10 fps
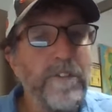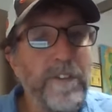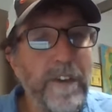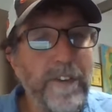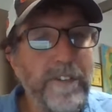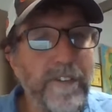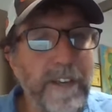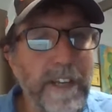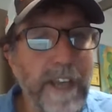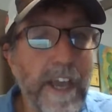So none of us have
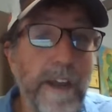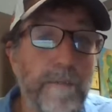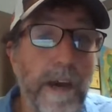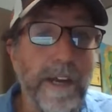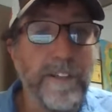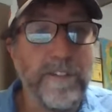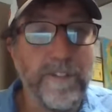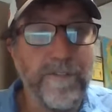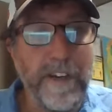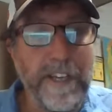any antibodies
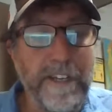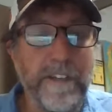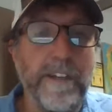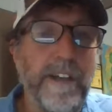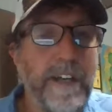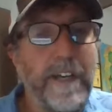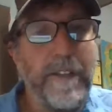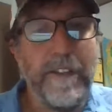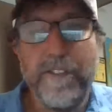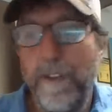to fight it.
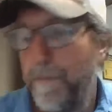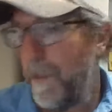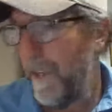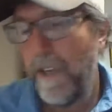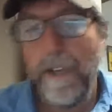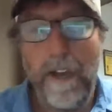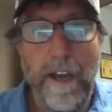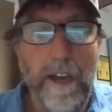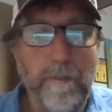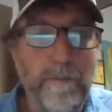And the same thing
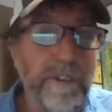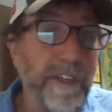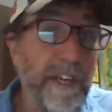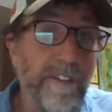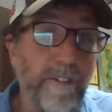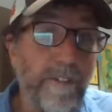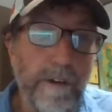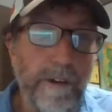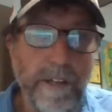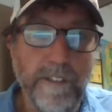with the Native
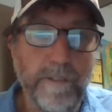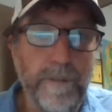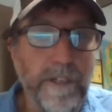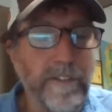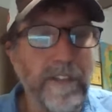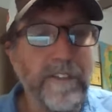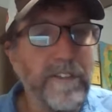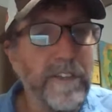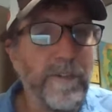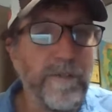Americans, because that
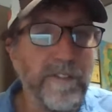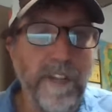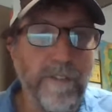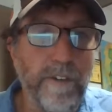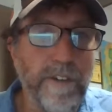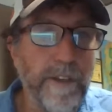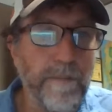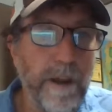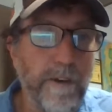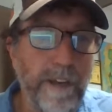disease was never in the
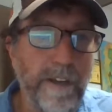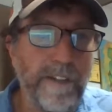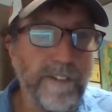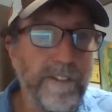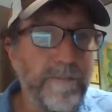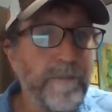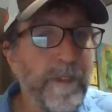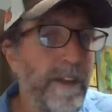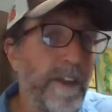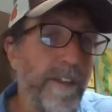Americas.
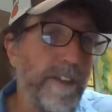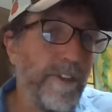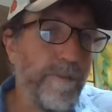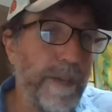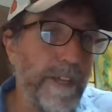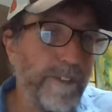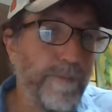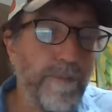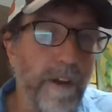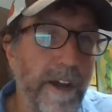The
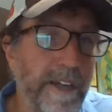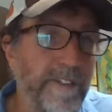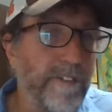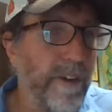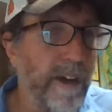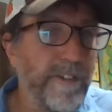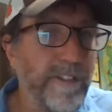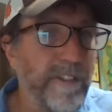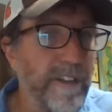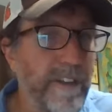Europeans brought it. So
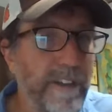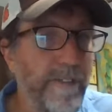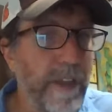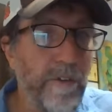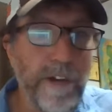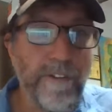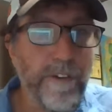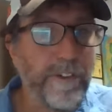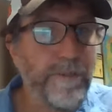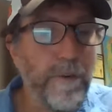obviously, if they were
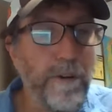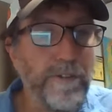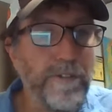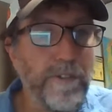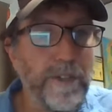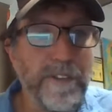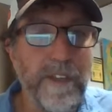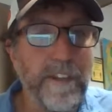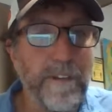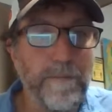never exposed to it,
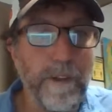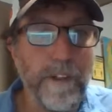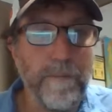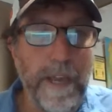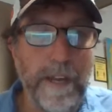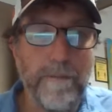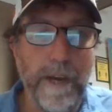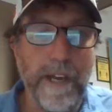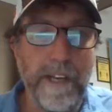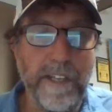they couldn't build up
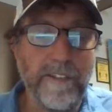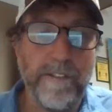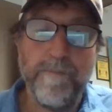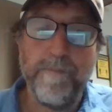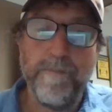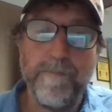antibodies.